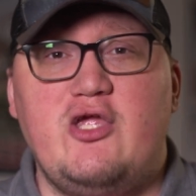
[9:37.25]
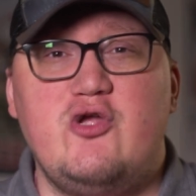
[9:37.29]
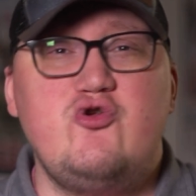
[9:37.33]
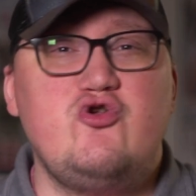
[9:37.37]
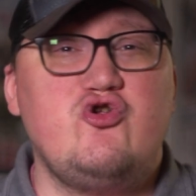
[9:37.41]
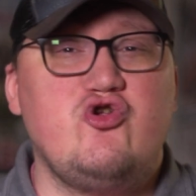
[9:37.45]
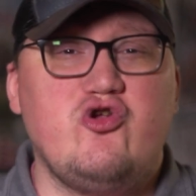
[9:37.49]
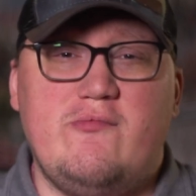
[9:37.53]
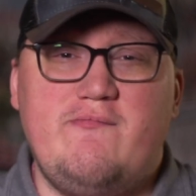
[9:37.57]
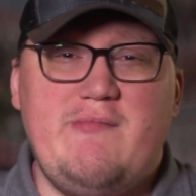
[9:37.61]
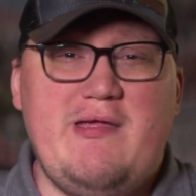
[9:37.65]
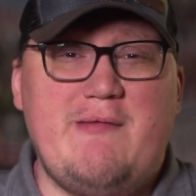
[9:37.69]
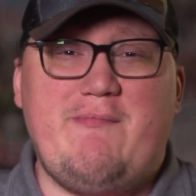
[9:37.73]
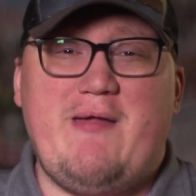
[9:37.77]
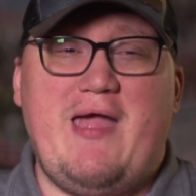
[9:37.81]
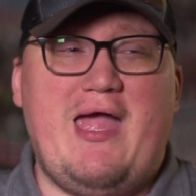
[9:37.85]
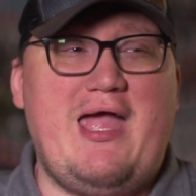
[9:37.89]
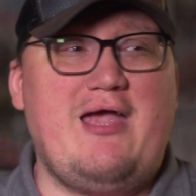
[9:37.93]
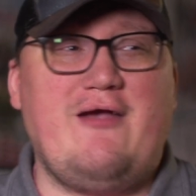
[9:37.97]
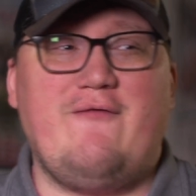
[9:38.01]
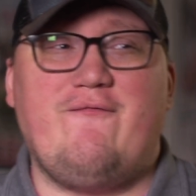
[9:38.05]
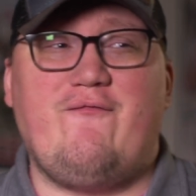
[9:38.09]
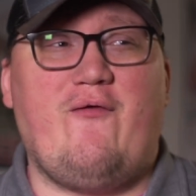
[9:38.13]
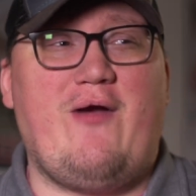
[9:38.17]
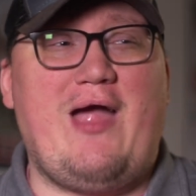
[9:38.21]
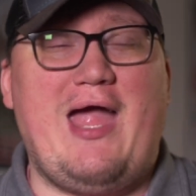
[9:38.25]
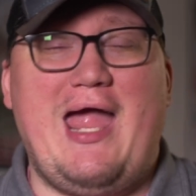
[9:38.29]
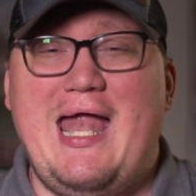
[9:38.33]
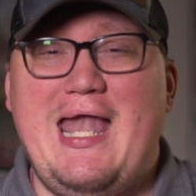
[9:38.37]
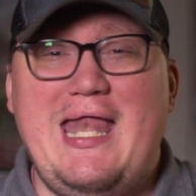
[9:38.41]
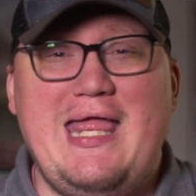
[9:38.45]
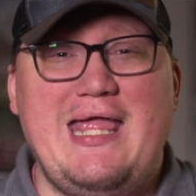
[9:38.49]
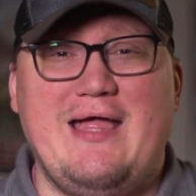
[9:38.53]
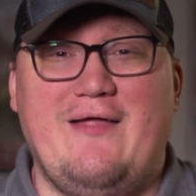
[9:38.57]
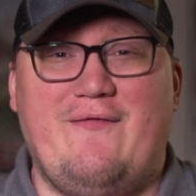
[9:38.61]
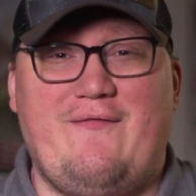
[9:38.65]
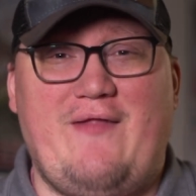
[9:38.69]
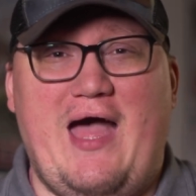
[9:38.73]
You shouldn't be paying for
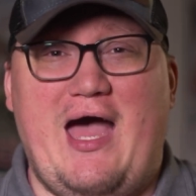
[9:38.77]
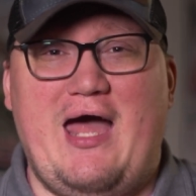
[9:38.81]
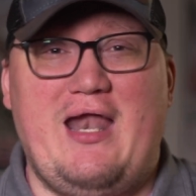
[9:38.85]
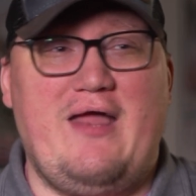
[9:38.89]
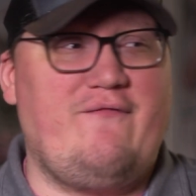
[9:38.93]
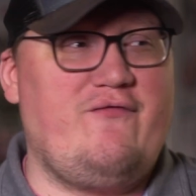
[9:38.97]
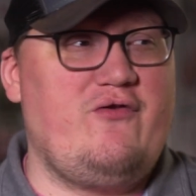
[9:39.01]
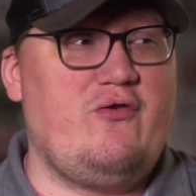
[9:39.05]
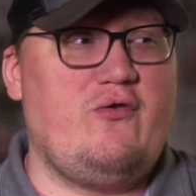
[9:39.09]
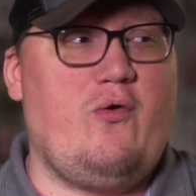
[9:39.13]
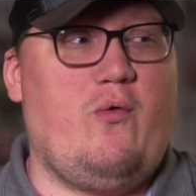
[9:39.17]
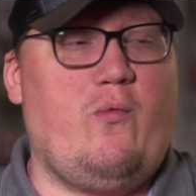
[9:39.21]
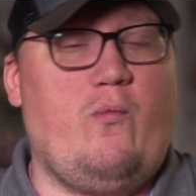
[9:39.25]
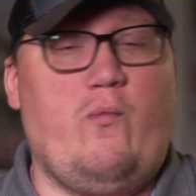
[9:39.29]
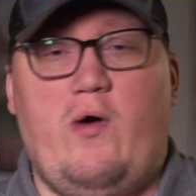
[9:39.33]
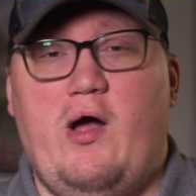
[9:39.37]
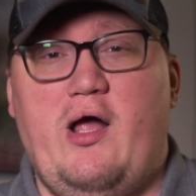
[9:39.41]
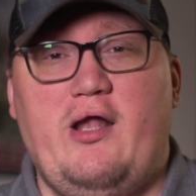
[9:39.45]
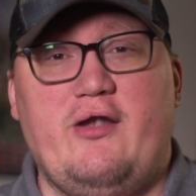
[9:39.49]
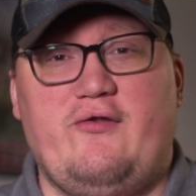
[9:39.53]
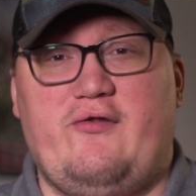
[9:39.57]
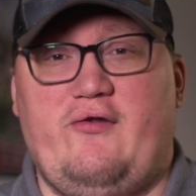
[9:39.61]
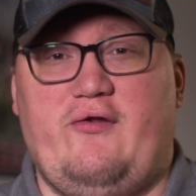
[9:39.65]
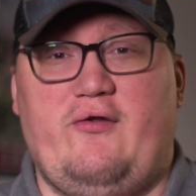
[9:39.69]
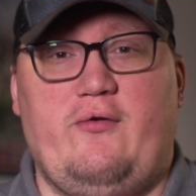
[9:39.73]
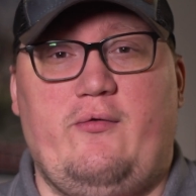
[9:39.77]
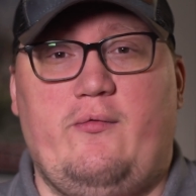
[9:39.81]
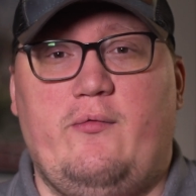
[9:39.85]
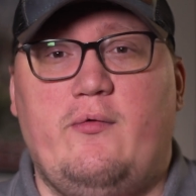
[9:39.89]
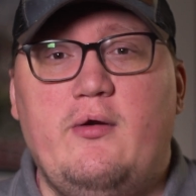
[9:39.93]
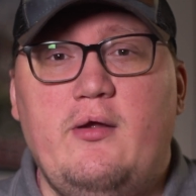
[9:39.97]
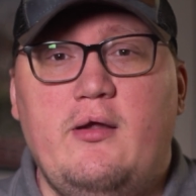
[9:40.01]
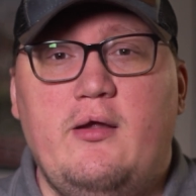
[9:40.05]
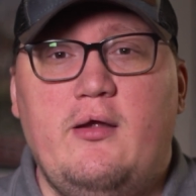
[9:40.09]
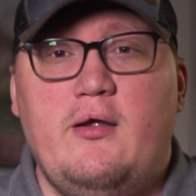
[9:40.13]
any of that if you don't want to,